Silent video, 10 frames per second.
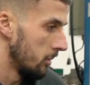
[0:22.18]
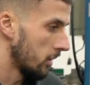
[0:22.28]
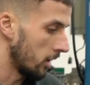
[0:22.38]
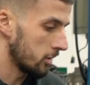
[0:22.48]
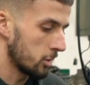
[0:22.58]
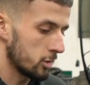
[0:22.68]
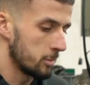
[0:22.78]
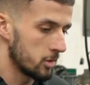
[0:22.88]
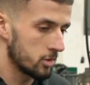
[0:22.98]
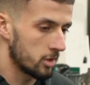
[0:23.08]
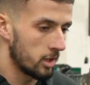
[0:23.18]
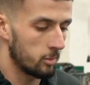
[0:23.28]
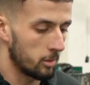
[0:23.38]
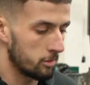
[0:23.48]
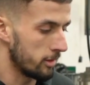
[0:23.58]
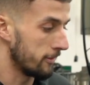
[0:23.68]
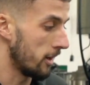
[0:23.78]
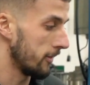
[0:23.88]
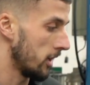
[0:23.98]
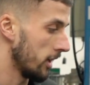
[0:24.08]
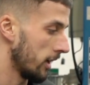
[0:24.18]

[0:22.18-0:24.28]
we've got this customer's 135i